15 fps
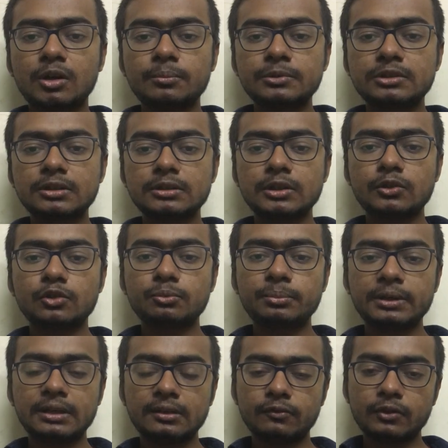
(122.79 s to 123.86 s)
promises you to
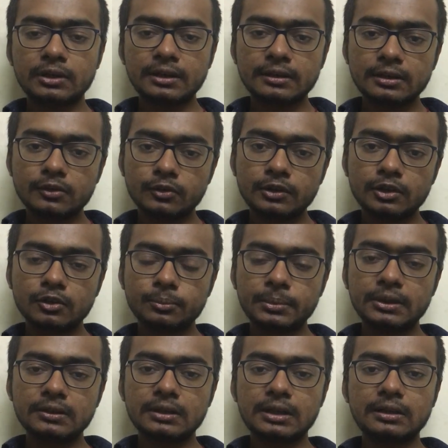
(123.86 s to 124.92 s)
pay 120
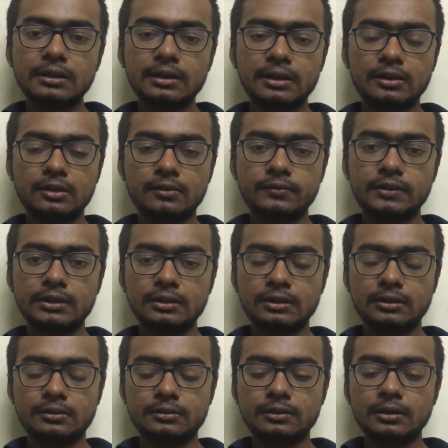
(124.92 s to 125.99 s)
rupees at the end of the
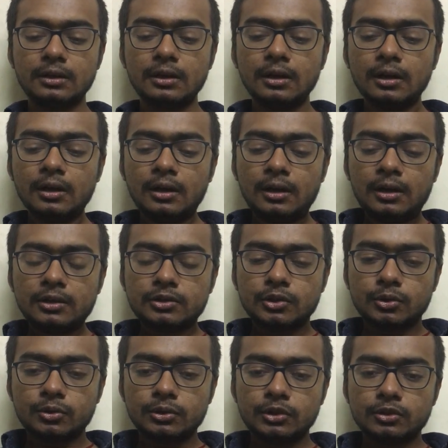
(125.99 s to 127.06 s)
year.
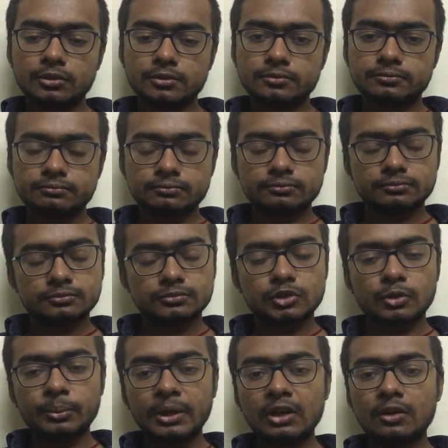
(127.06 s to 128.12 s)
So
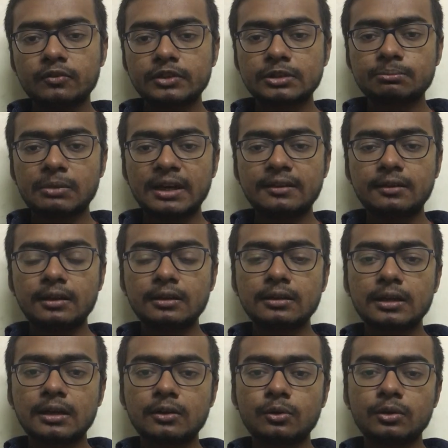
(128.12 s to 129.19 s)
many of us might think
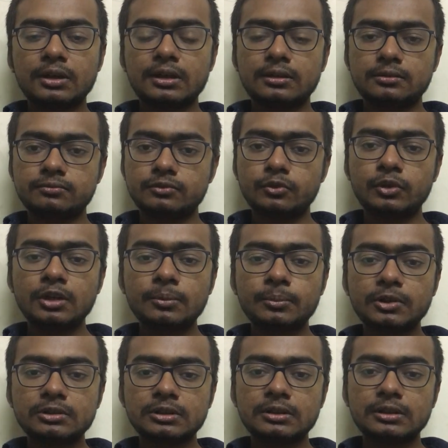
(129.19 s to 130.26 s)
that okay,
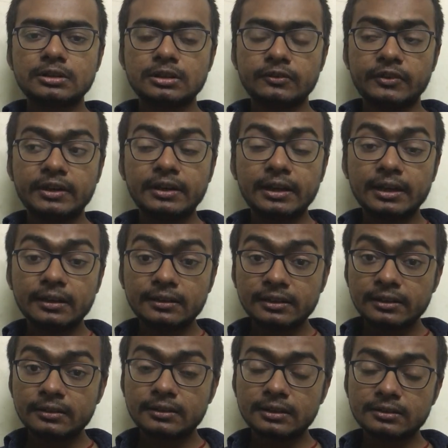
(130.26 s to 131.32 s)
20% is a very
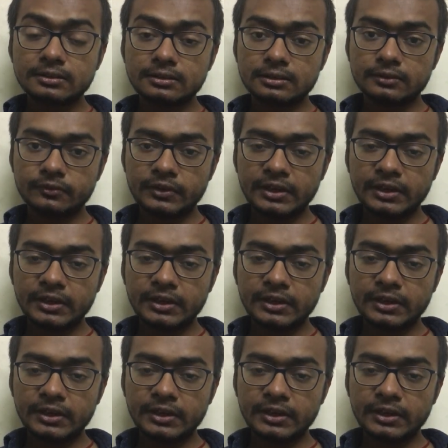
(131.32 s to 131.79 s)
healthy interest